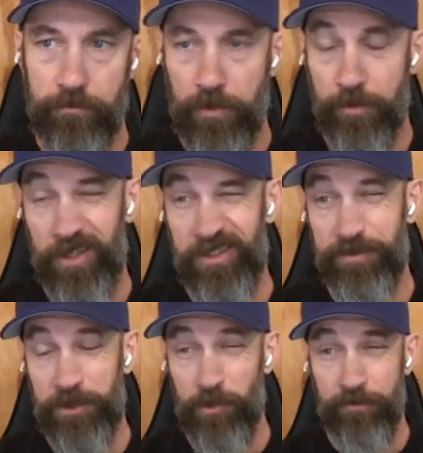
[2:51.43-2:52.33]
I mean,
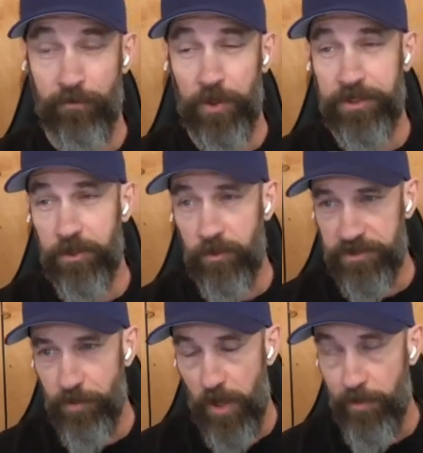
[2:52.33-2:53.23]
especially with the 42,
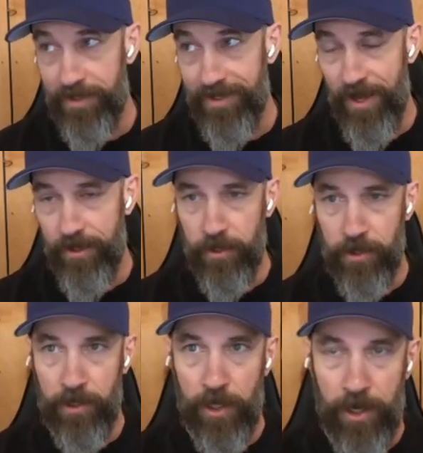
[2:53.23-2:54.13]
there's probably not a
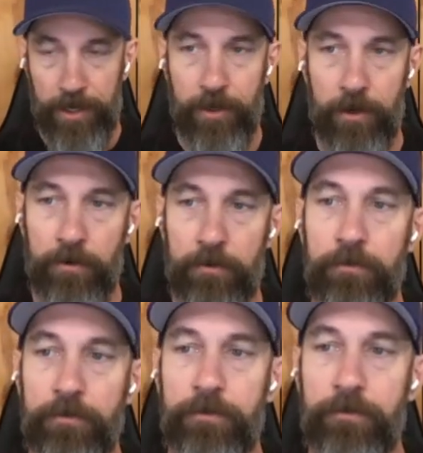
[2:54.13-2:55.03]
lot
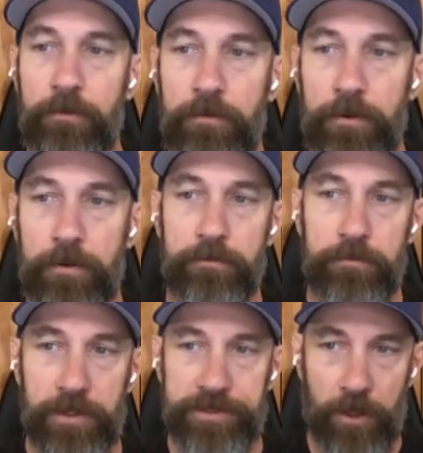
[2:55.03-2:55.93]
of
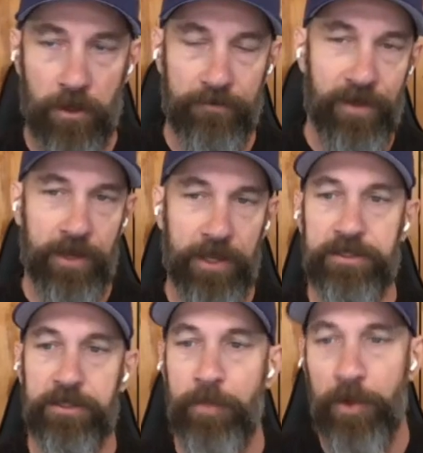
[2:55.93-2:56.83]
a solid
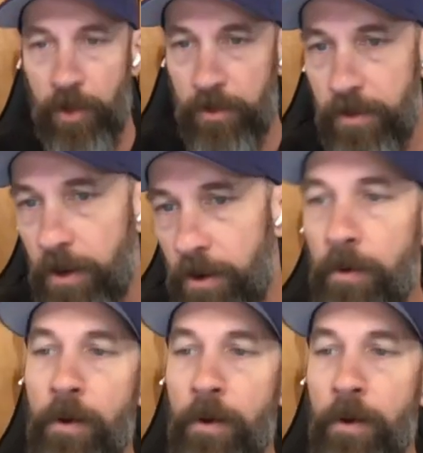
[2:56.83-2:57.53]
foundation to build on there.